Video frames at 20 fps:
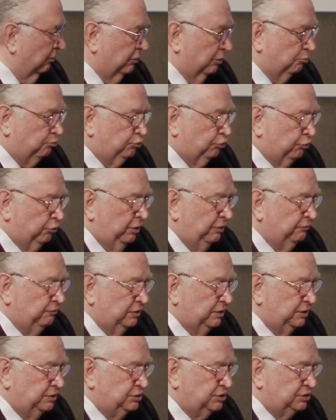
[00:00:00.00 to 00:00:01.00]
The
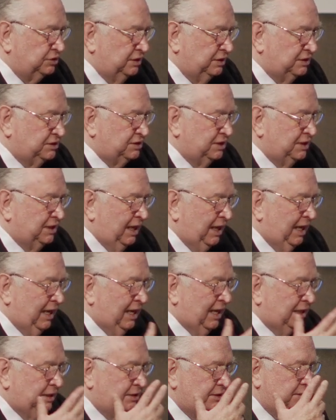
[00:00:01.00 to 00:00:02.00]
privilege is in the
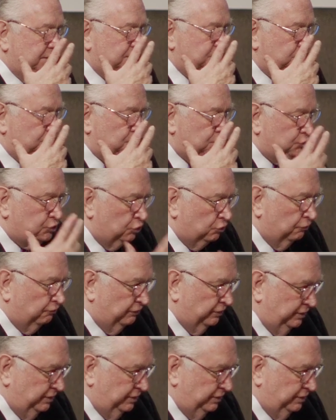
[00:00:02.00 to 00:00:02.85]
hand of the servant.